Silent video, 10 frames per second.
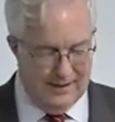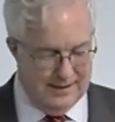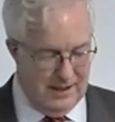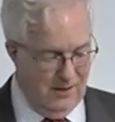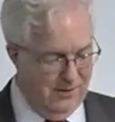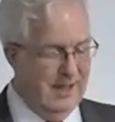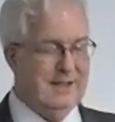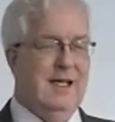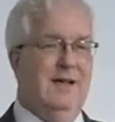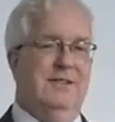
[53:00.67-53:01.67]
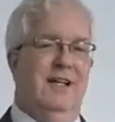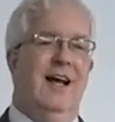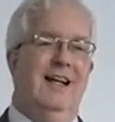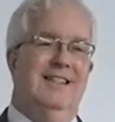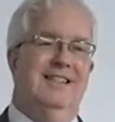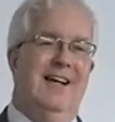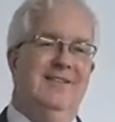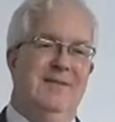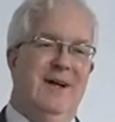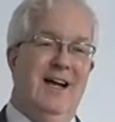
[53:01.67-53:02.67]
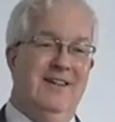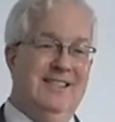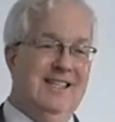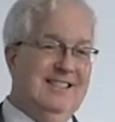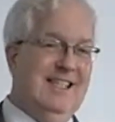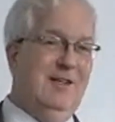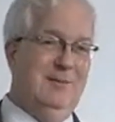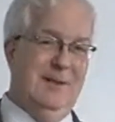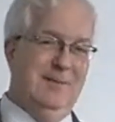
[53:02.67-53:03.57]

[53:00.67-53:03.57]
So that covers a lot of subject matters. I said it would be